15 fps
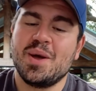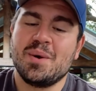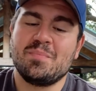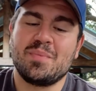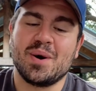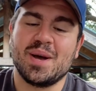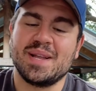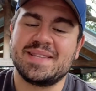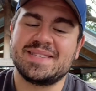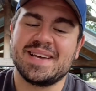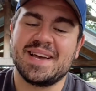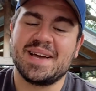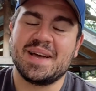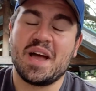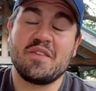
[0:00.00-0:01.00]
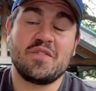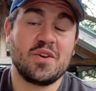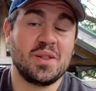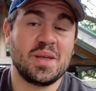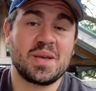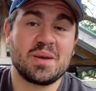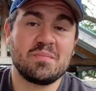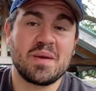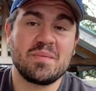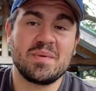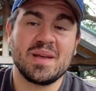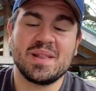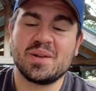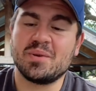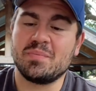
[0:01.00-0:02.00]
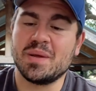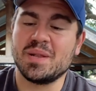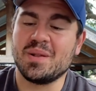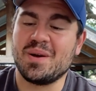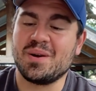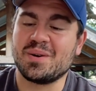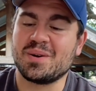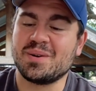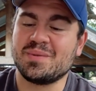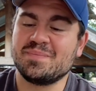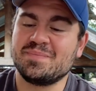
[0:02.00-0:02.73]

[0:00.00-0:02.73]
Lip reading: but I feel like it may be a little bit longer.